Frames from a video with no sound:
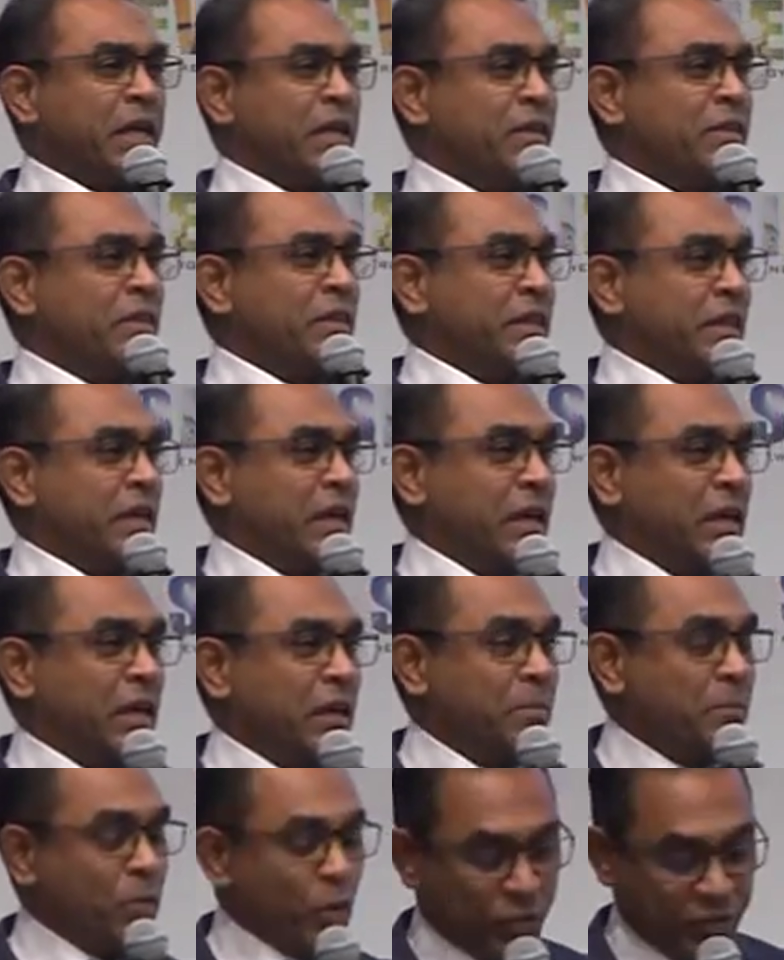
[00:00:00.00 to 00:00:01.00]
and gentlemen,
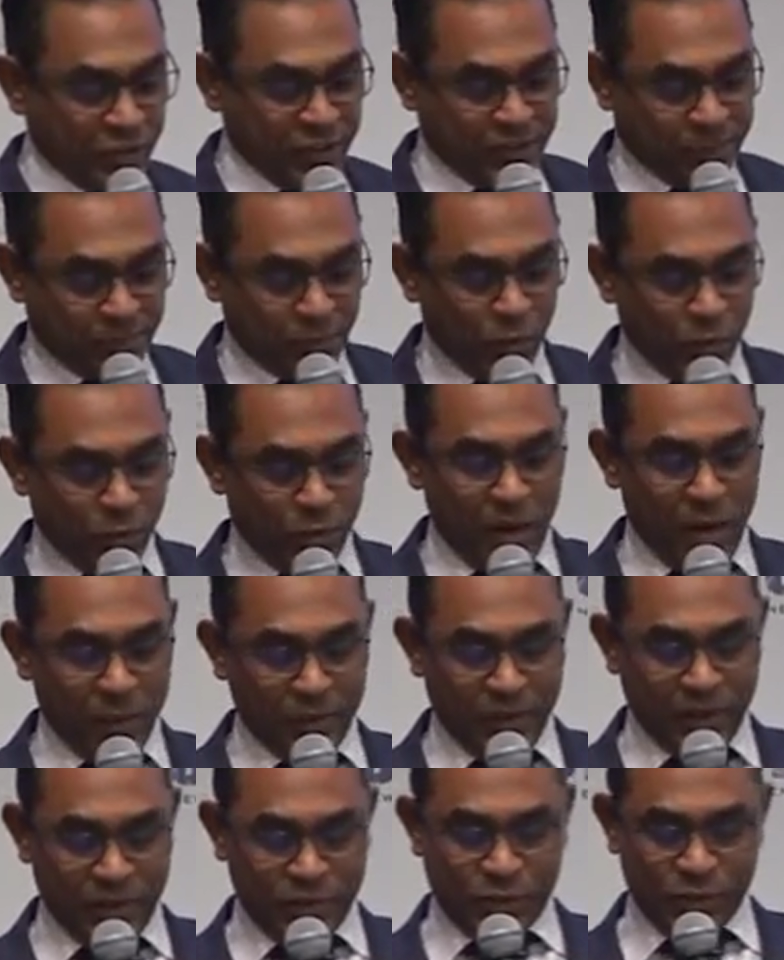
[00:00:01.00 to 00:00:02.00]
let's welcome one
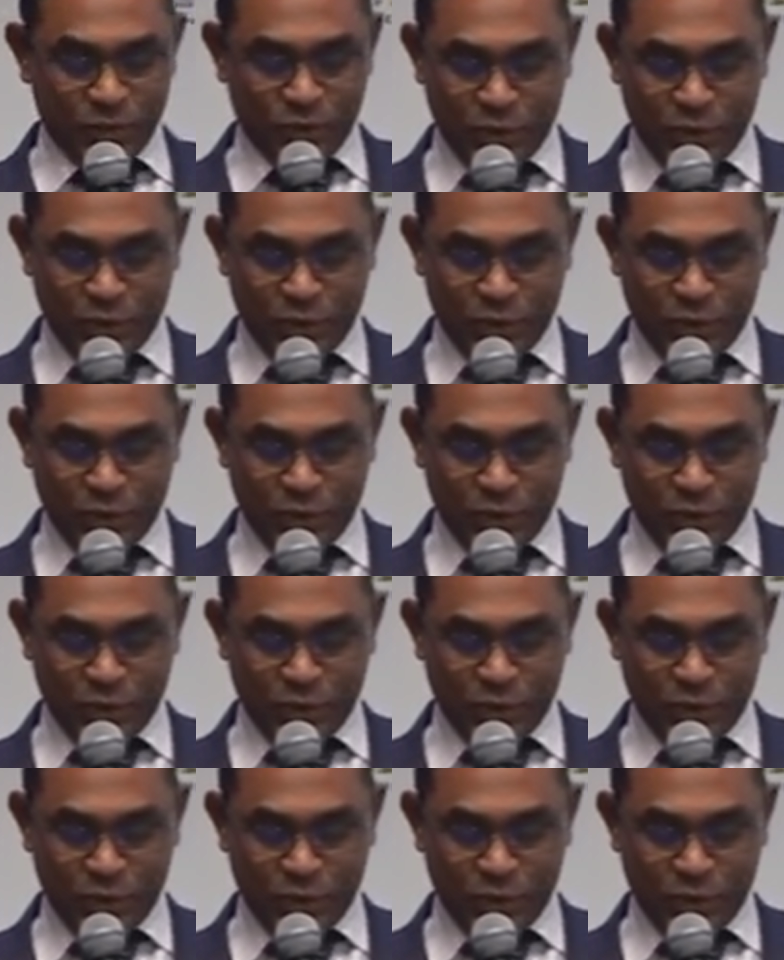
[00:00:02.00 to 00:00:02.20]
another.